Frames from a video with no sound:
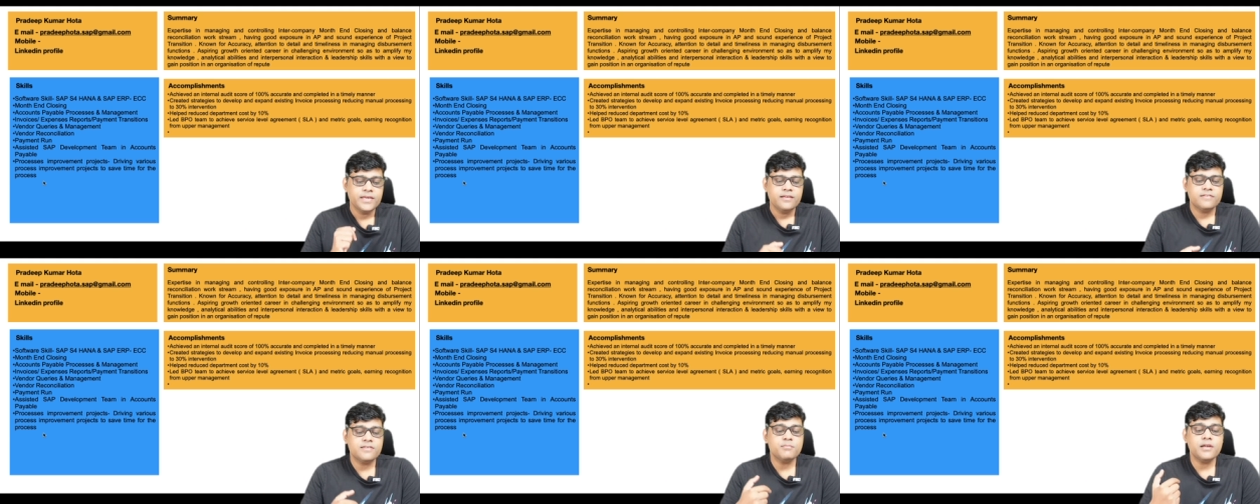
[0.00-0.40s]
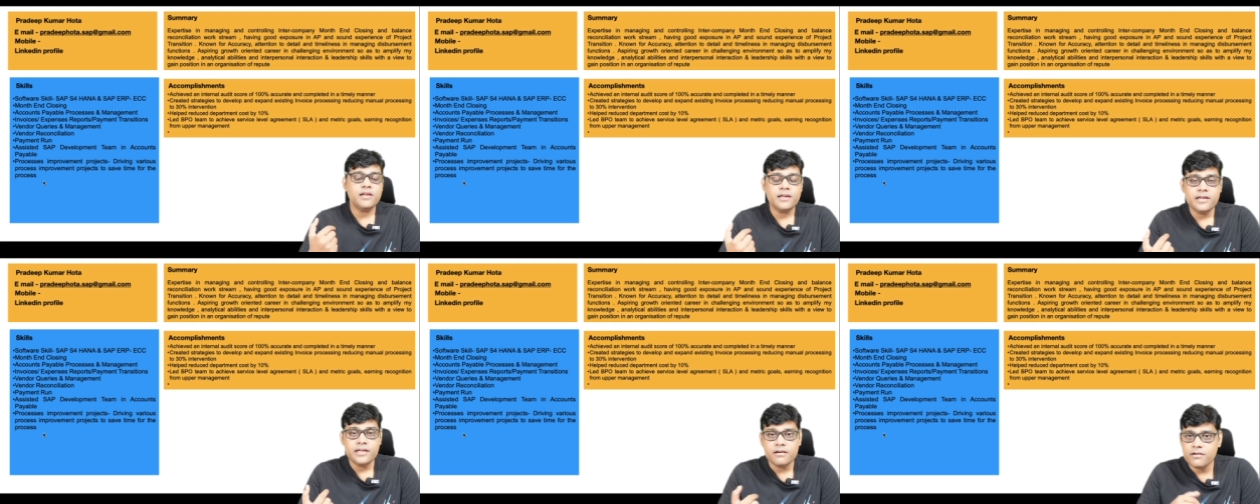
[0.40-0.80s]

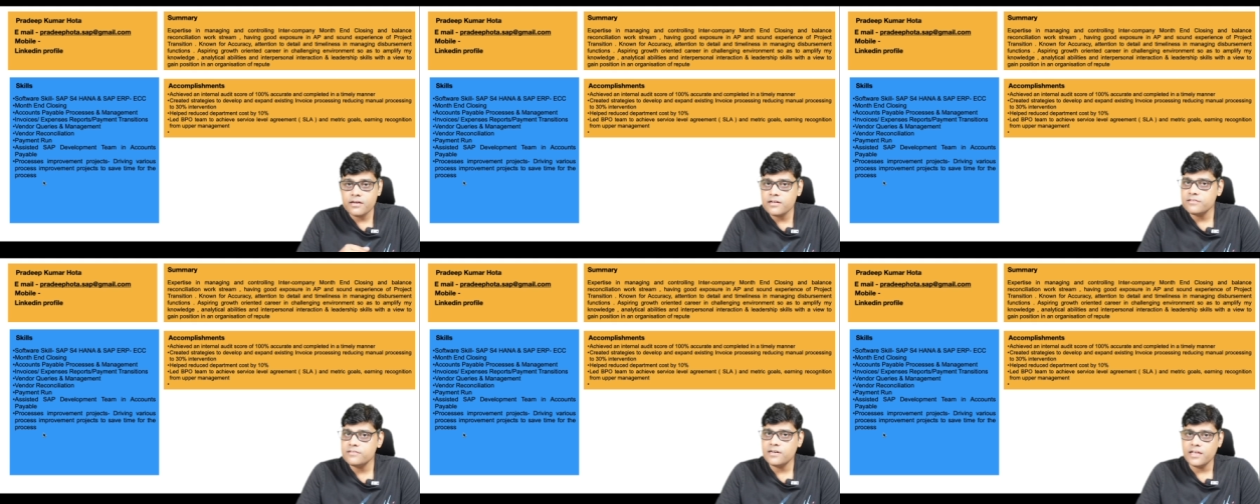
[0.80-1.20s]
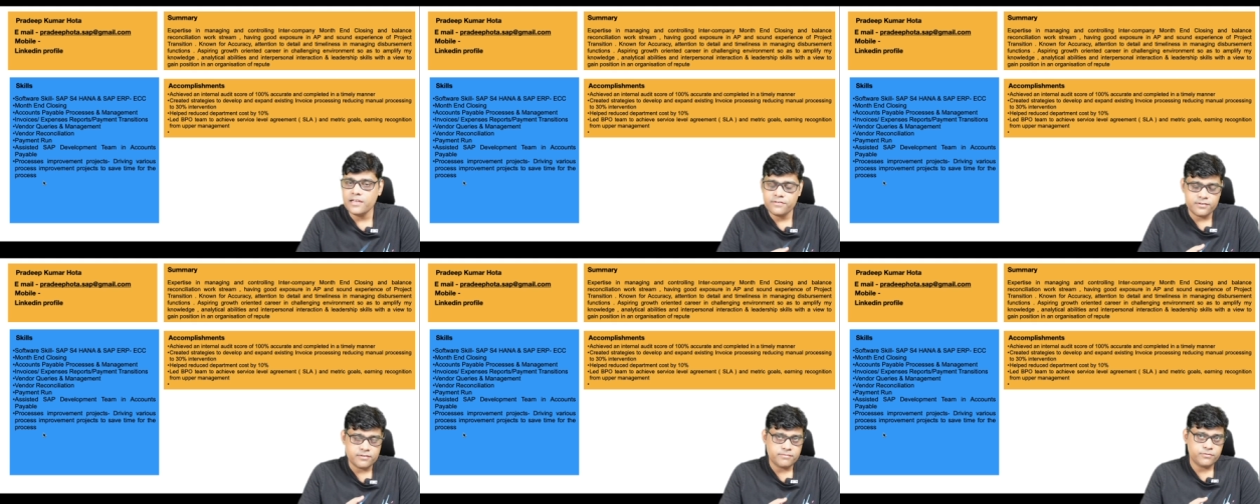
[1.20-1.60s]
Similarly secondly,
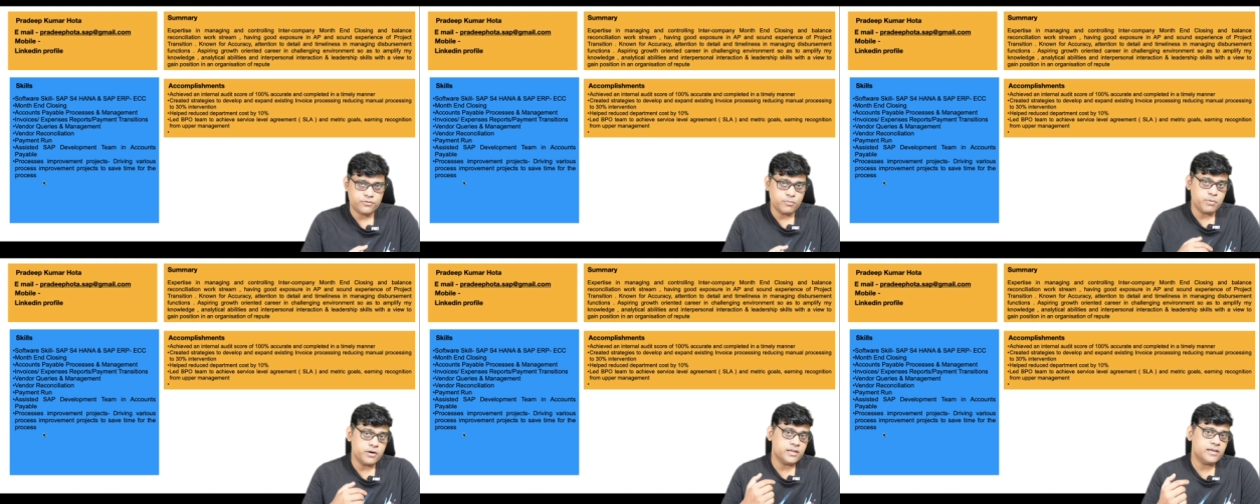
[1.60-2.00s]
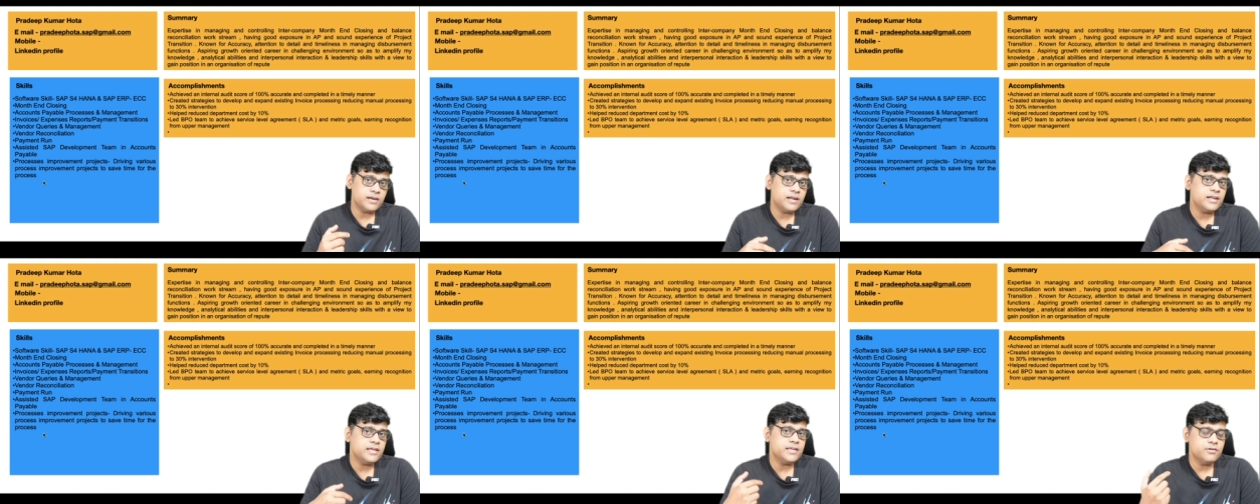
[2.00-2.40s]
reconciliation. So
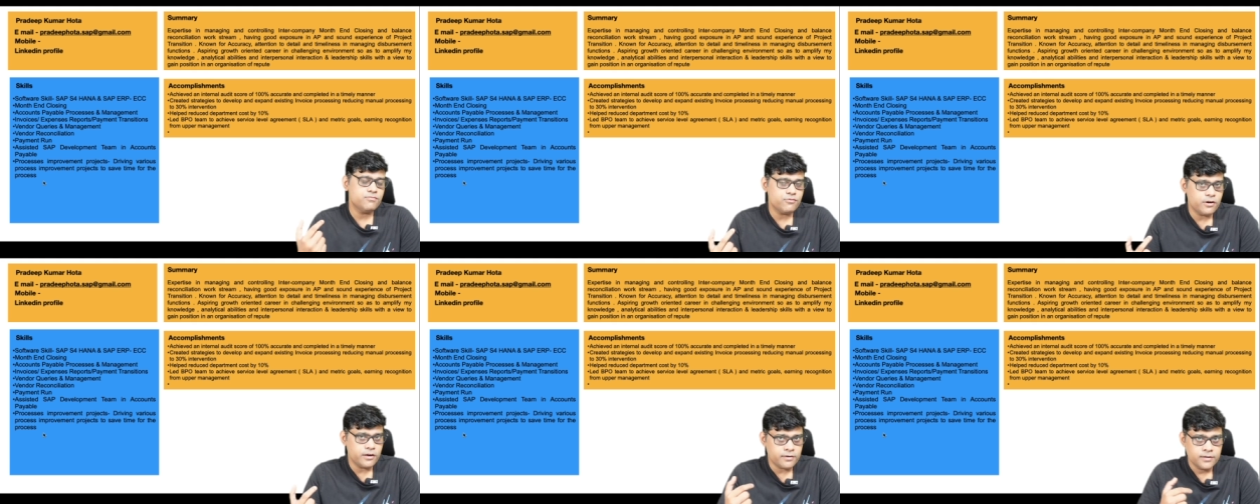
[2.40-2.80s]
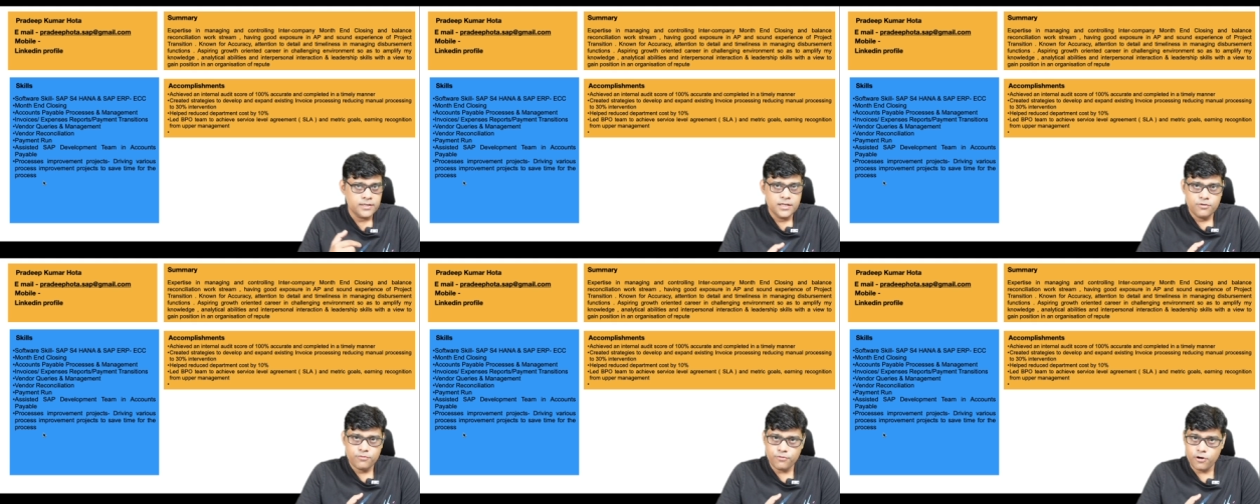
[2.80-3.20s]
particularly if you are
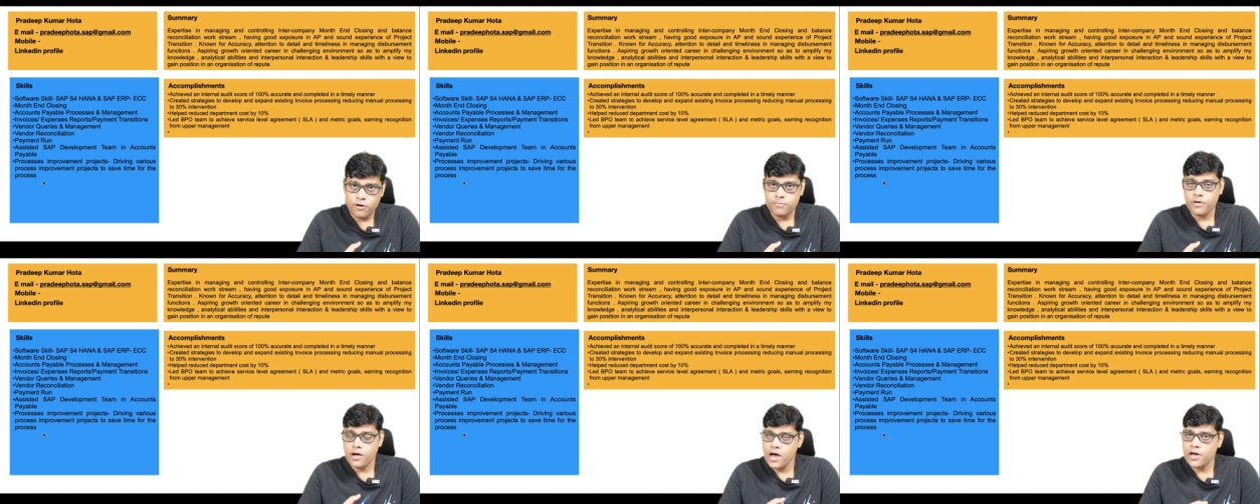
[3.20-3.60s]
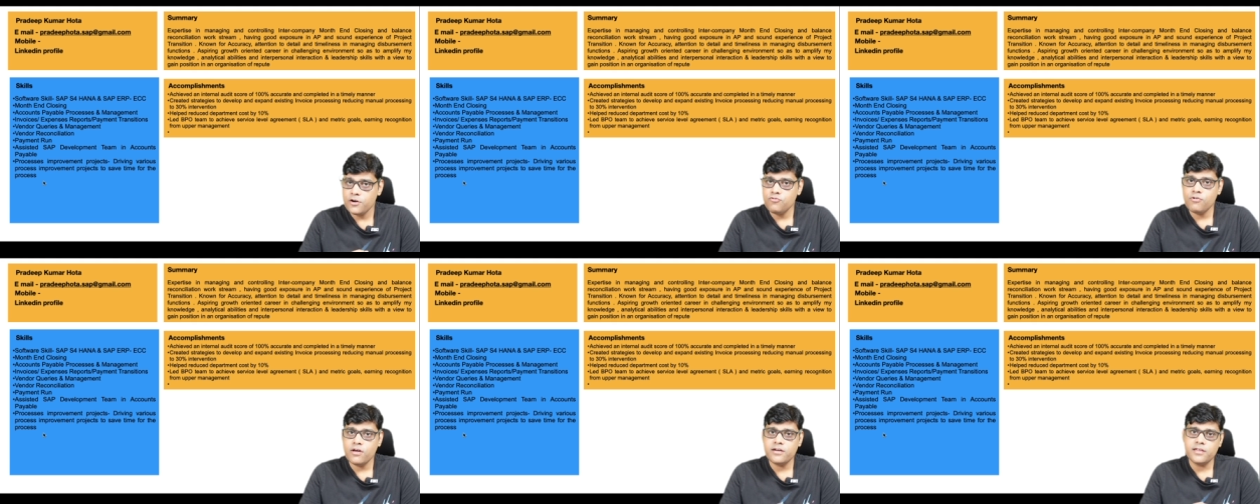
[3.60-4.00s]
from the
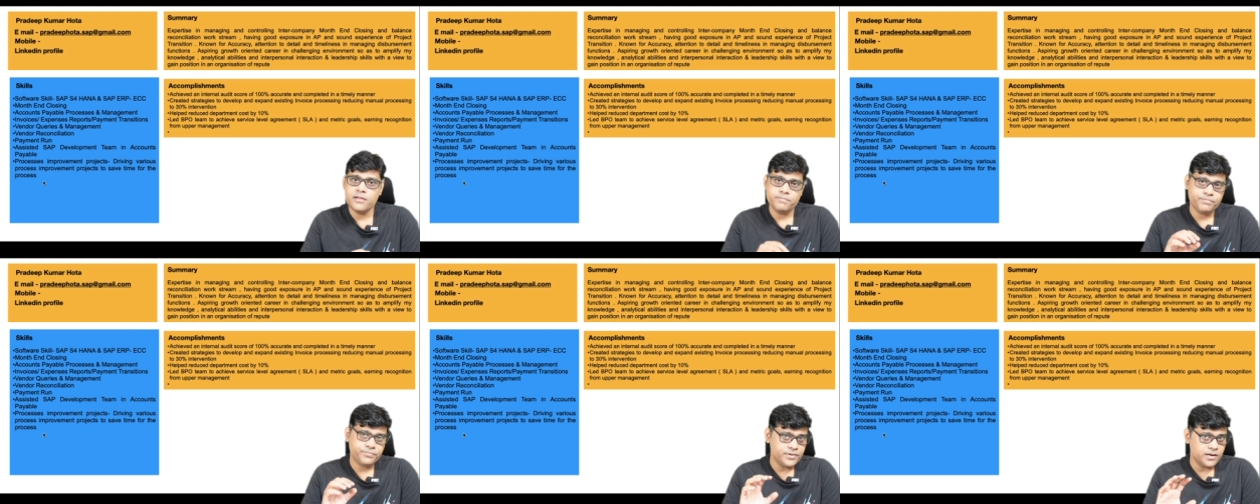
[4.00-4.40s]
R2R team,